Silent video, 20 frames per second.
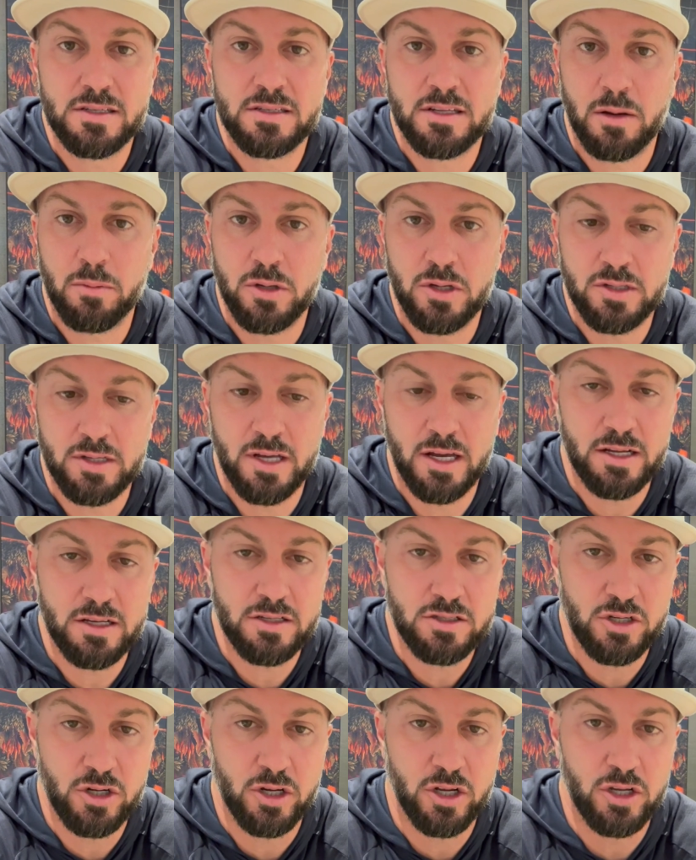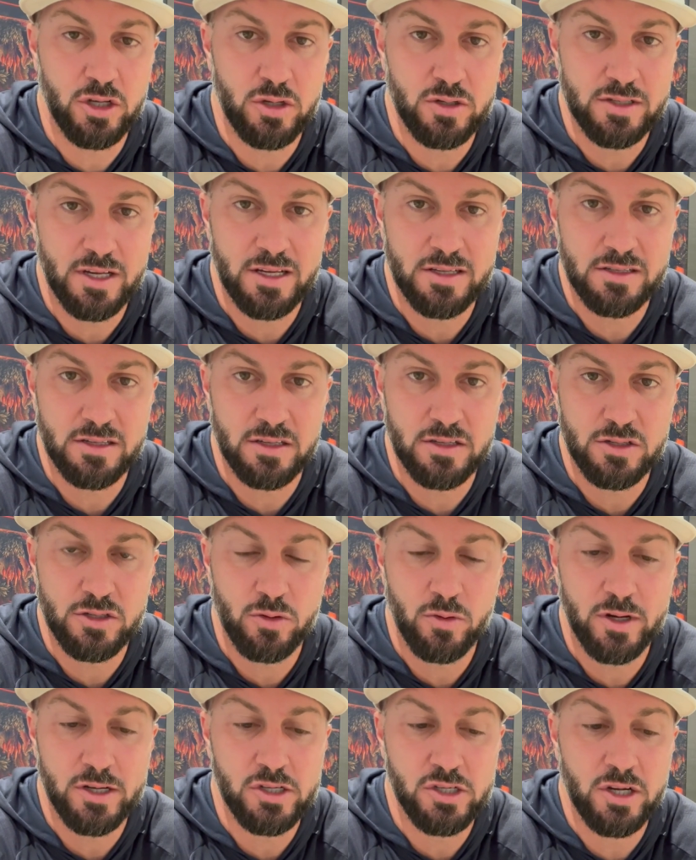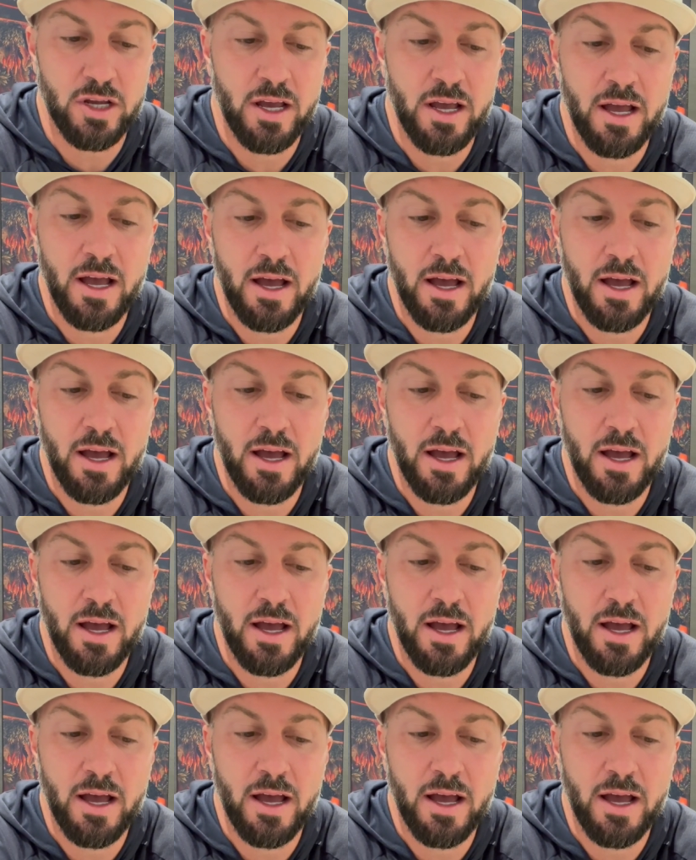subcutaneous, you're going to use an insulin syringe.